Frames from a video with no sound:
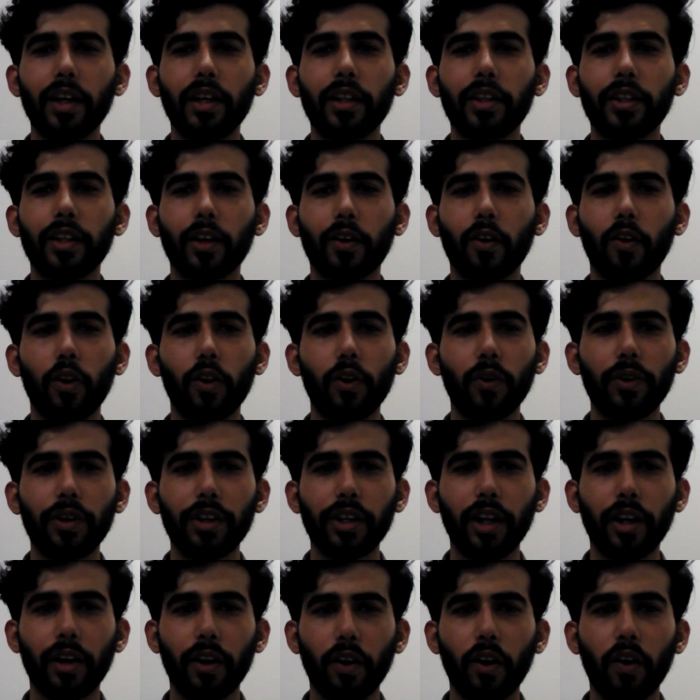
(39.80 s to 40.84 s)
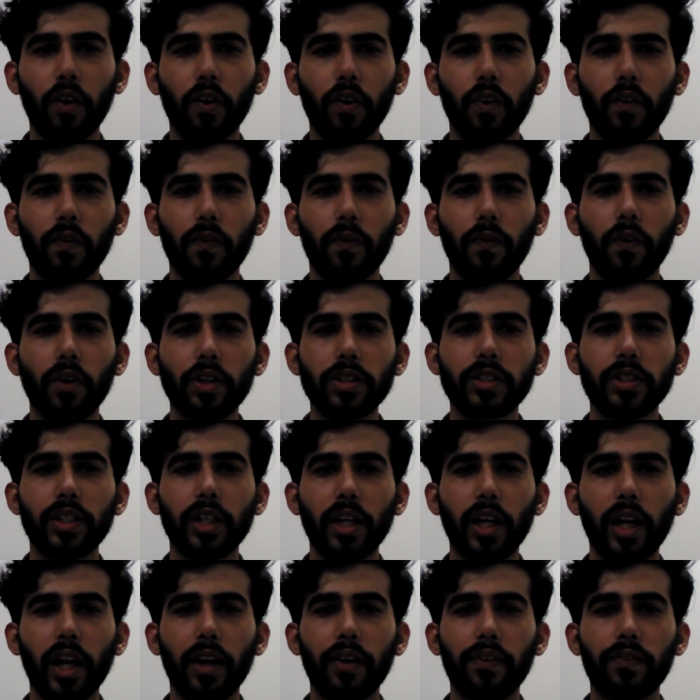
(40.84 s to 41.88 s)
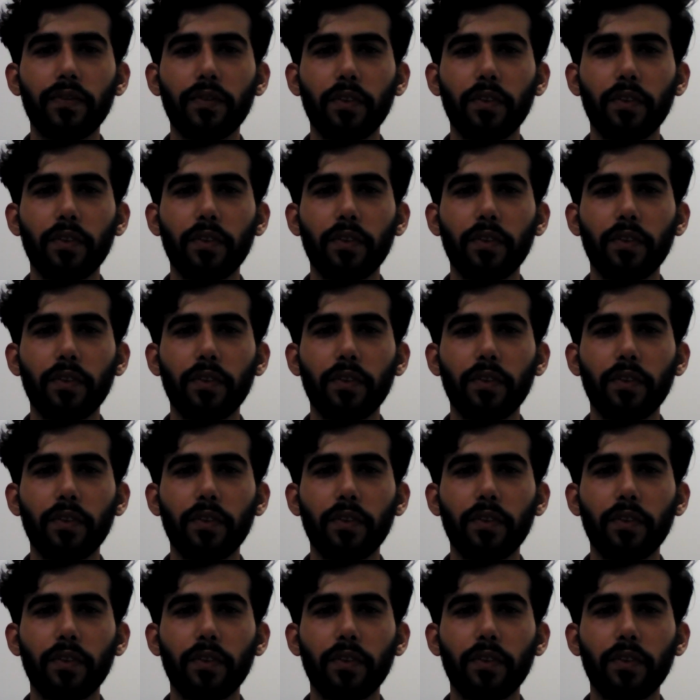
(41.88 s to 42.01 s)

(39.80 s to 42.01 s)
The colonial law was derived